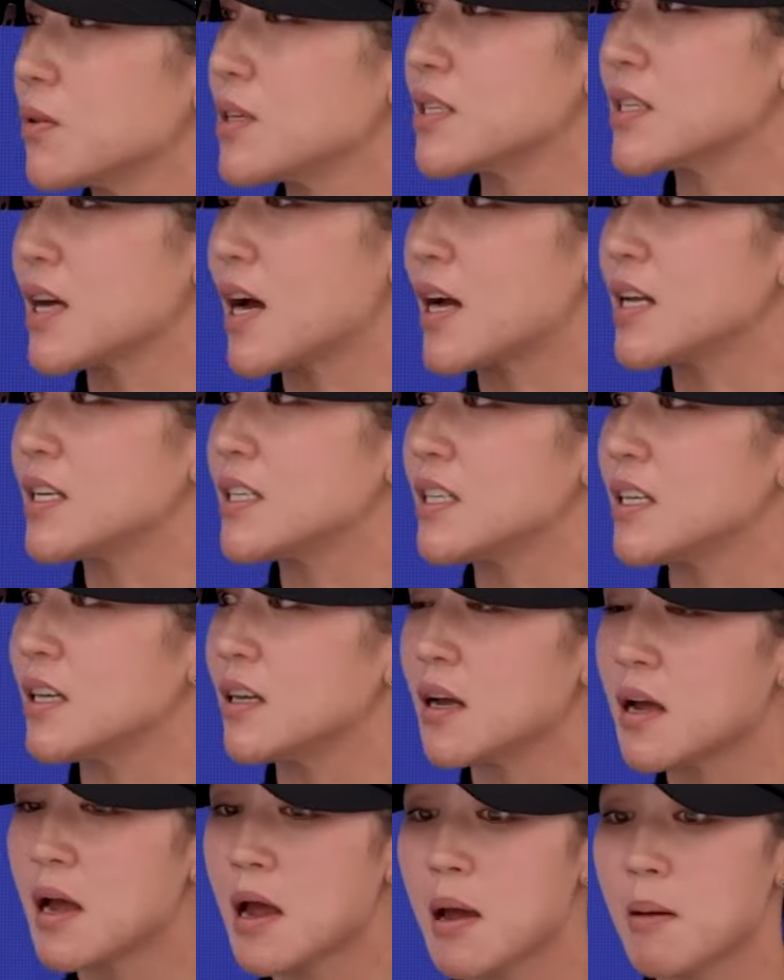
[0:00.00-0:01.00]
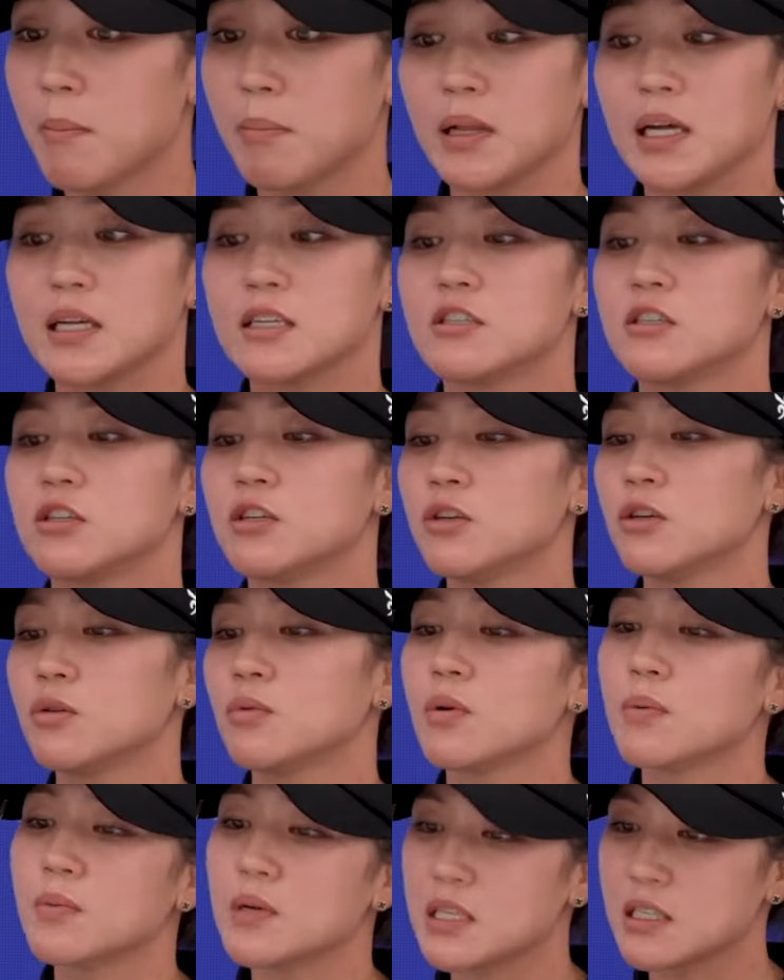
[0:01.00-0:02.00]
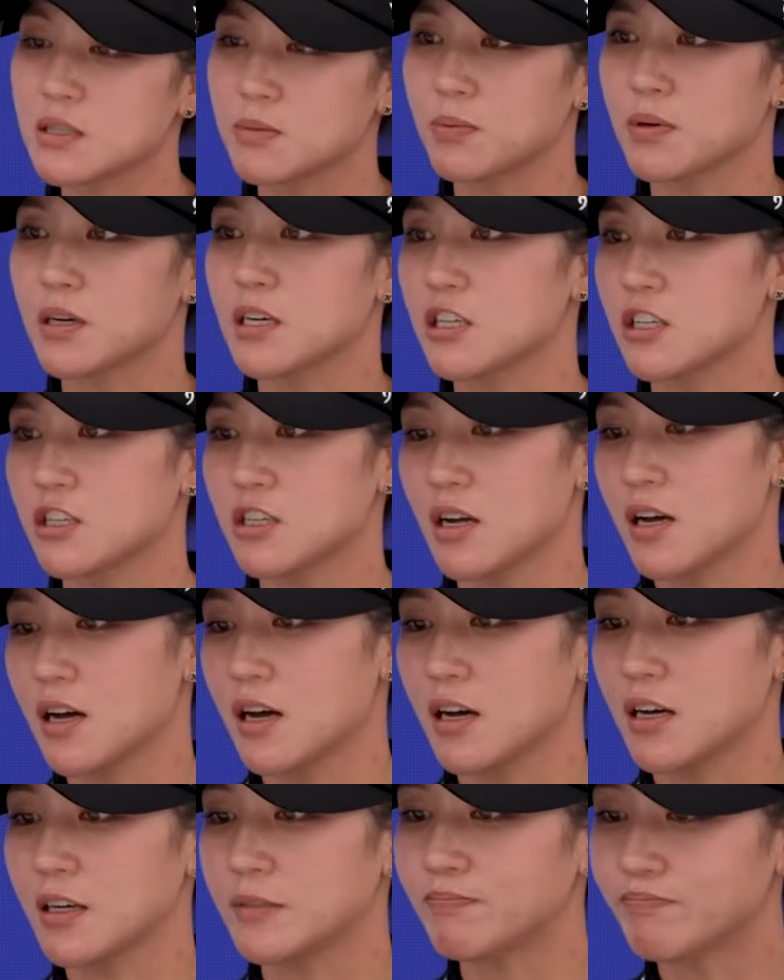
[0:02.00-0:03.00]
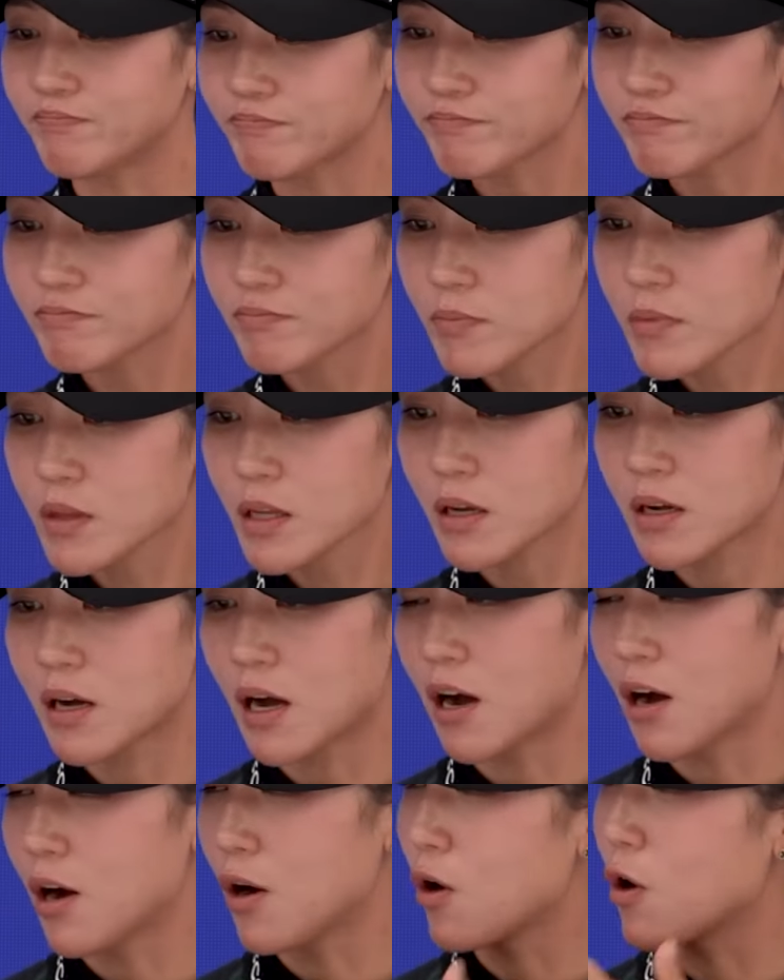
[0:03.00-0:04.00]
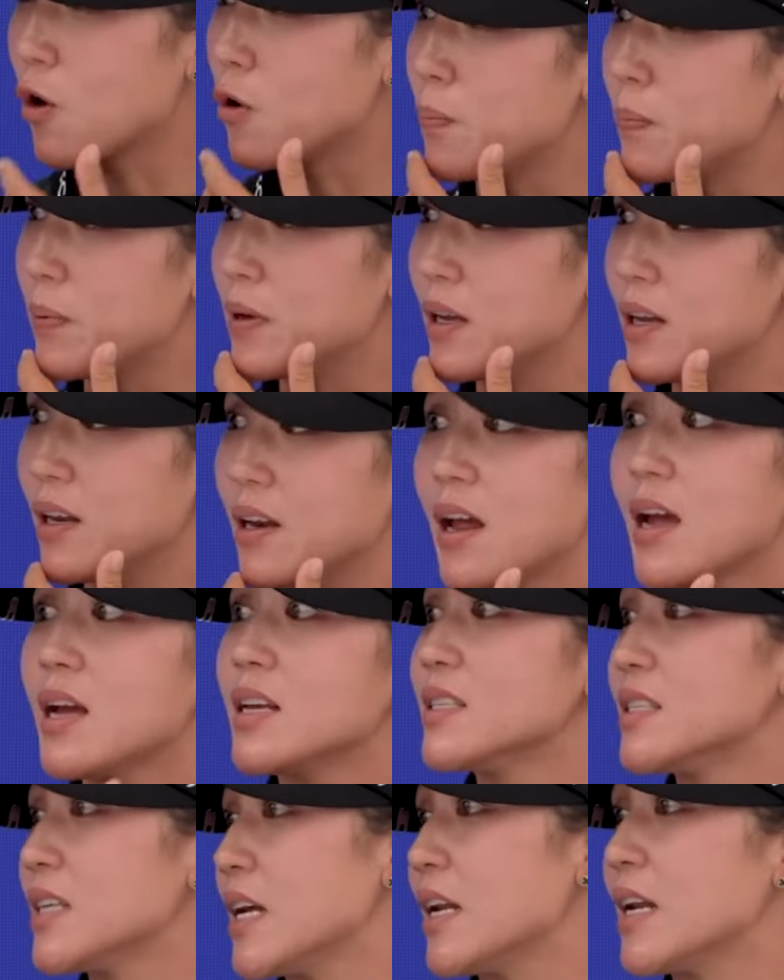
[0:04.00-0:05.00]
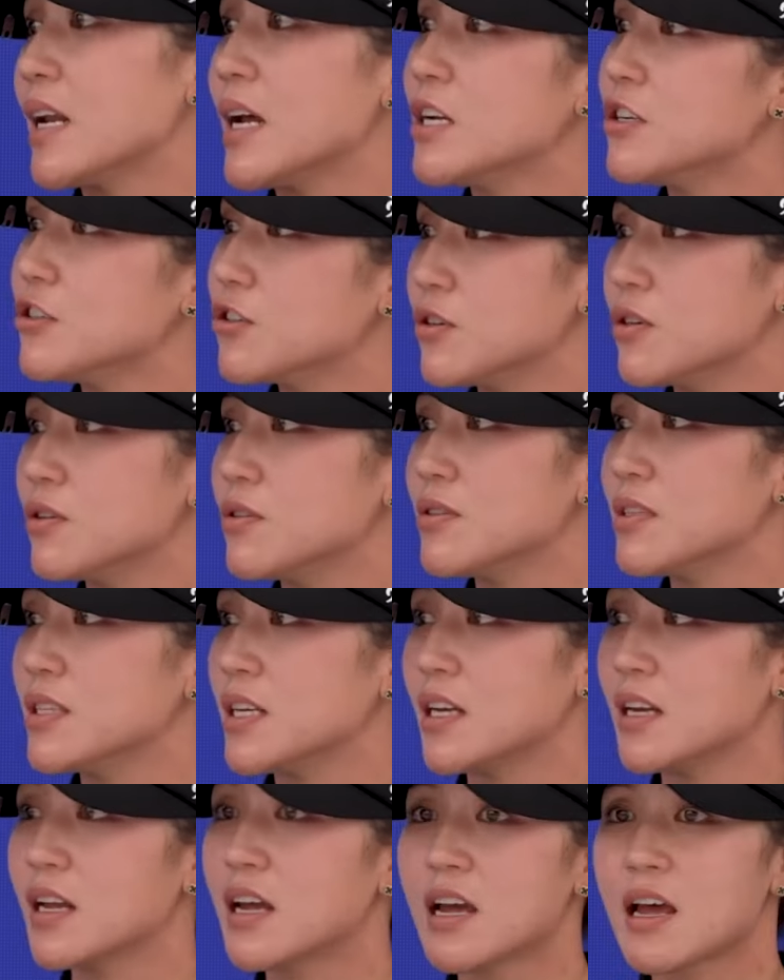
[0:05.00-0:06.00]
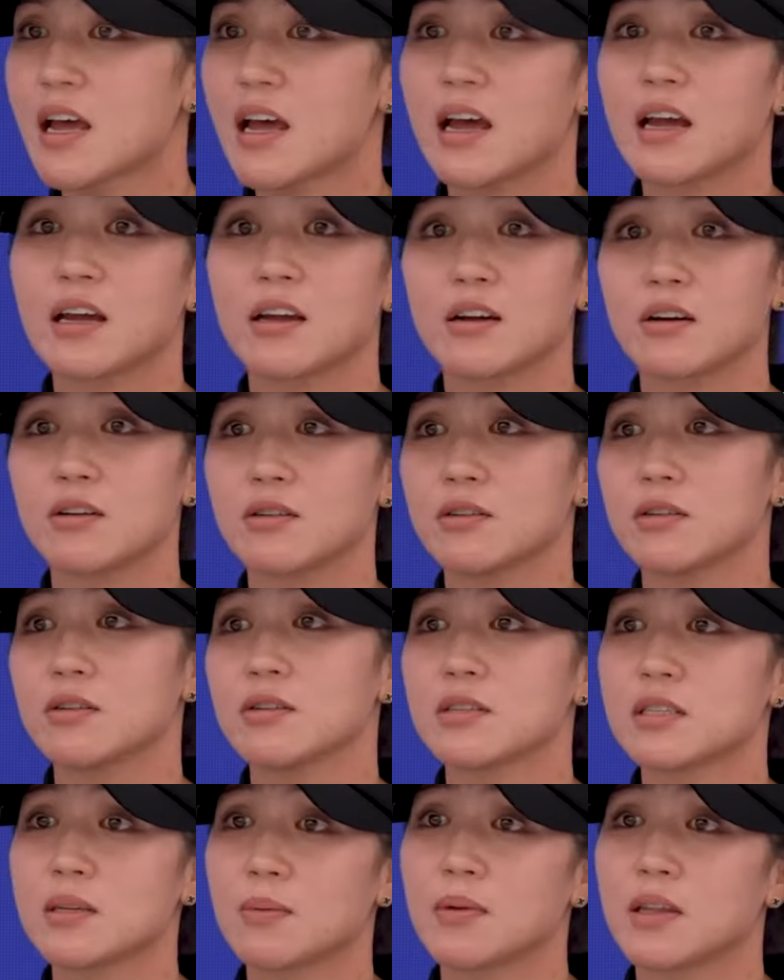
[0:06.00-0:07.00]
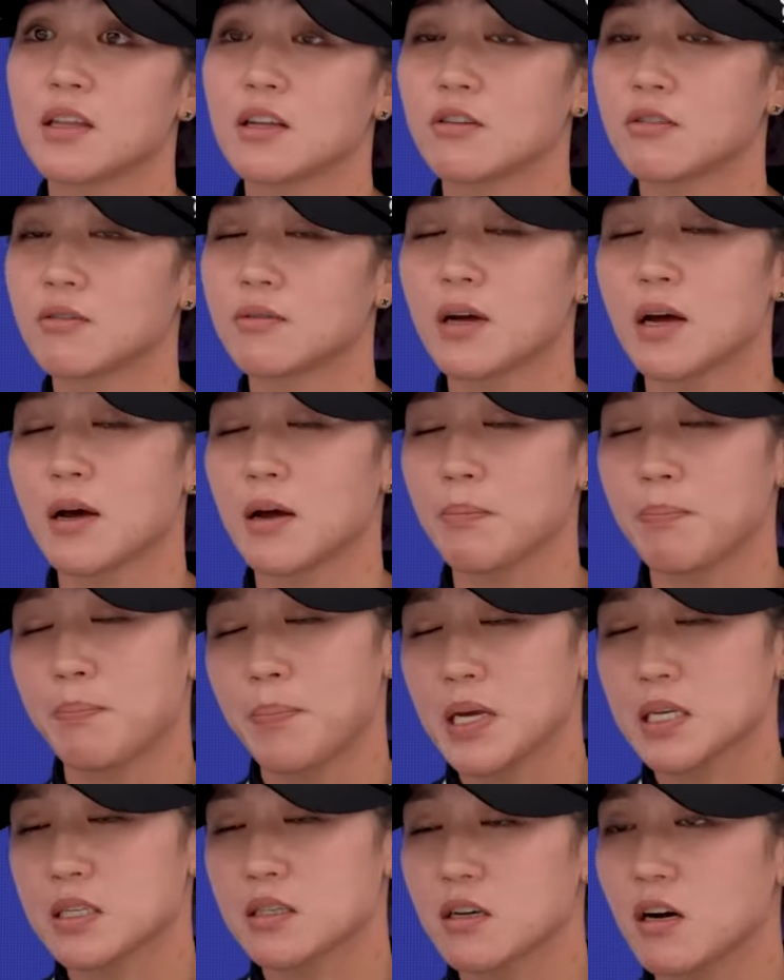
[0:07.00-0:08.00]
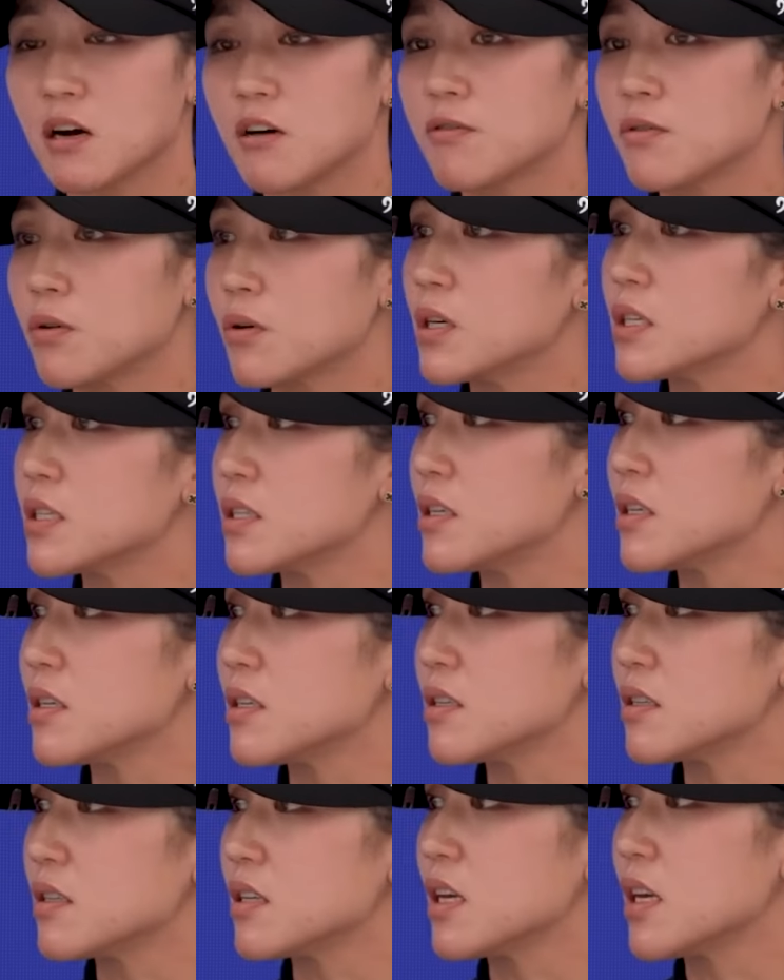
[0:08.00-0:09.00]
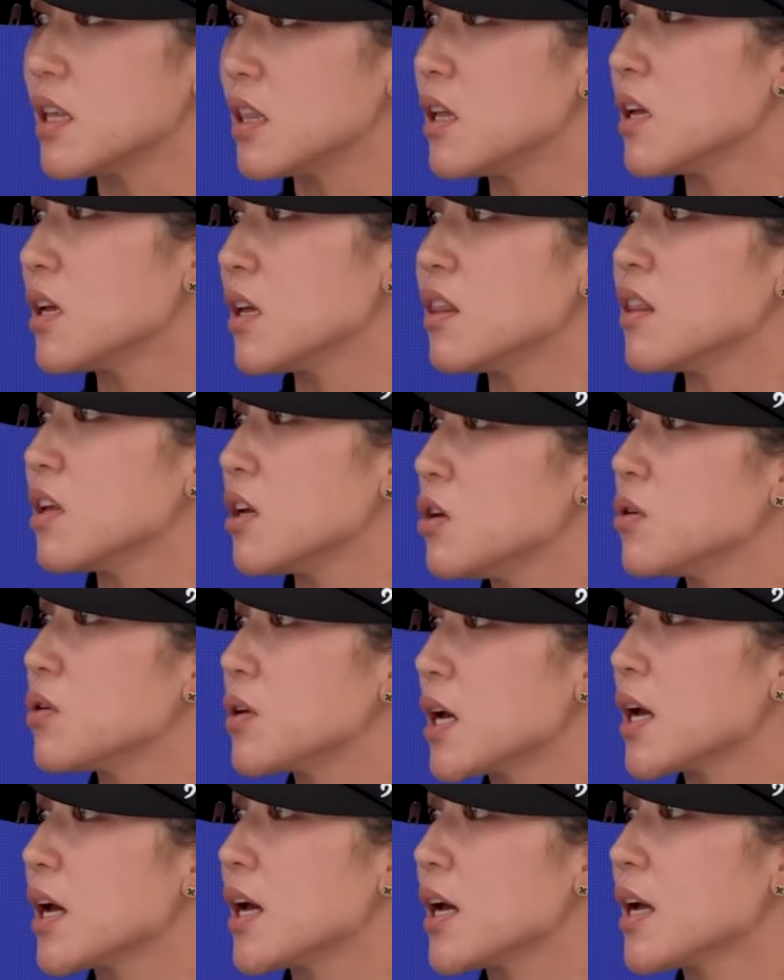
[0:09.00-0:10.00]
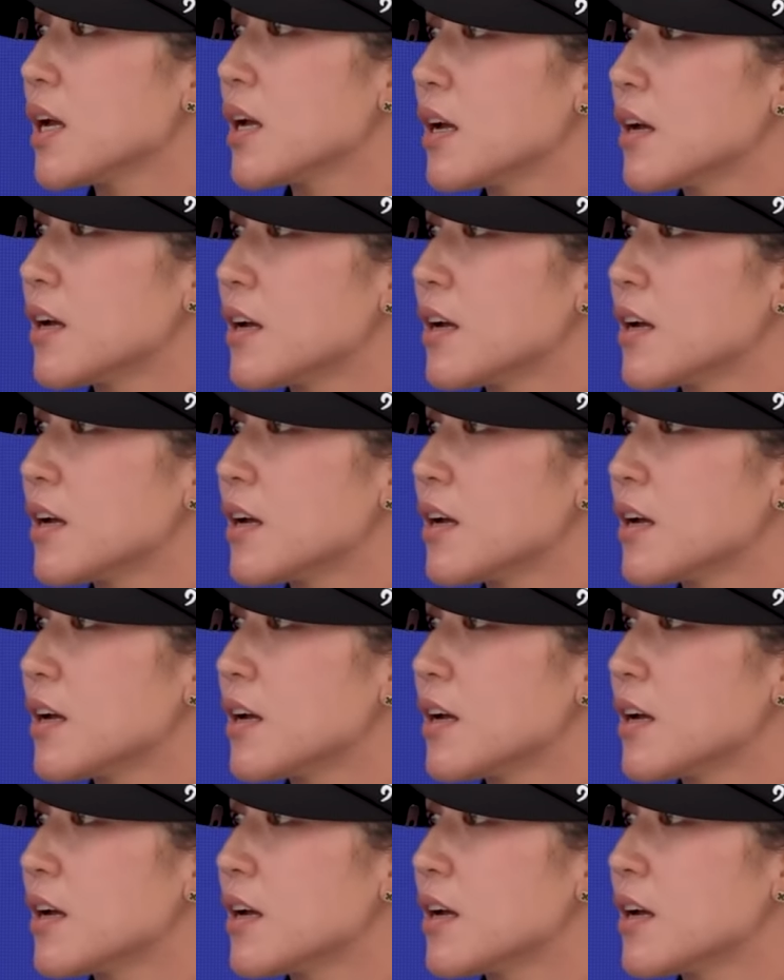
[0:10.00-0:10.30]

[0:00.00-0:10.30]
was I to play two Women's British Open at St. Andrews and go to some of the best golf courses in the UK.